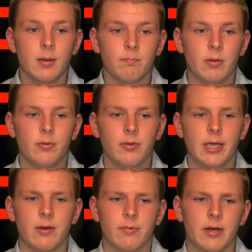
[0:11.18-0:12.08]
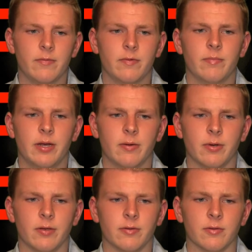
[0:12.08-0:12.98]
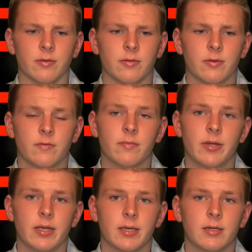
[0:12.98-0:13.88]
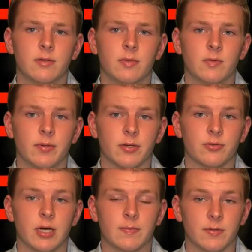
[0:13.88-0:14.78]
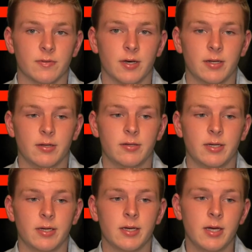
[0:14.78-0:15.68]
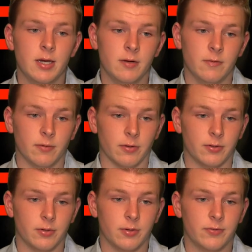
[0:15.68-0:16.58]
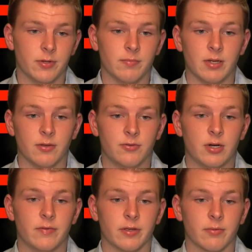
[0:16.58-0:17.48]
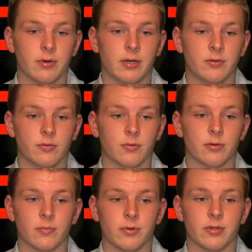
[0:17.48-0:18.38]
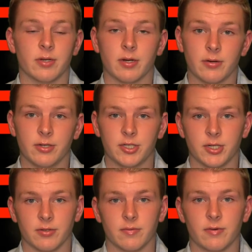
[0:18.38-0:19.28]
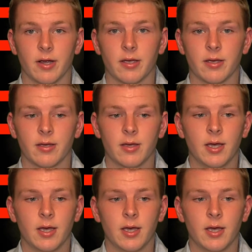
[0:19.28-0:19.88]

People hate rain for many reasons. For many kids, it means being trapped inside all day. For adults, it means driving in the rain to work with an increased chance of wrecking.